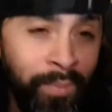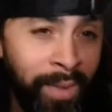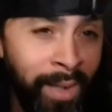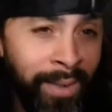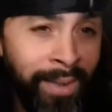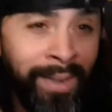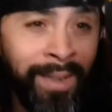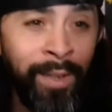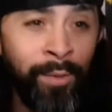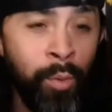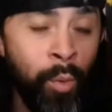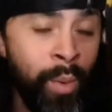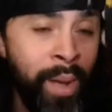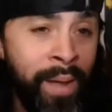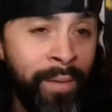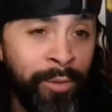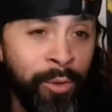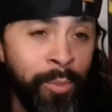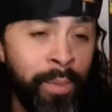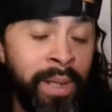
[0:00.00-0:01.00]
I think that's why we
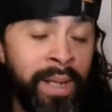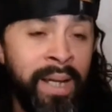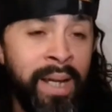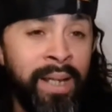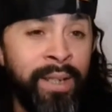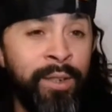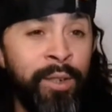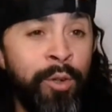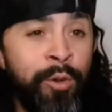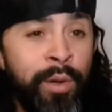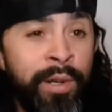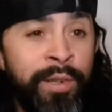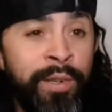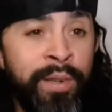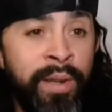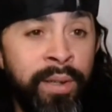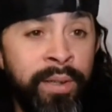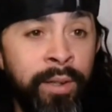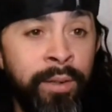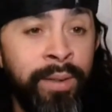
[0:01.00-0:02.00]
have so many content
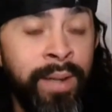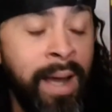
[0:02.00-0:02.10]
creators out there.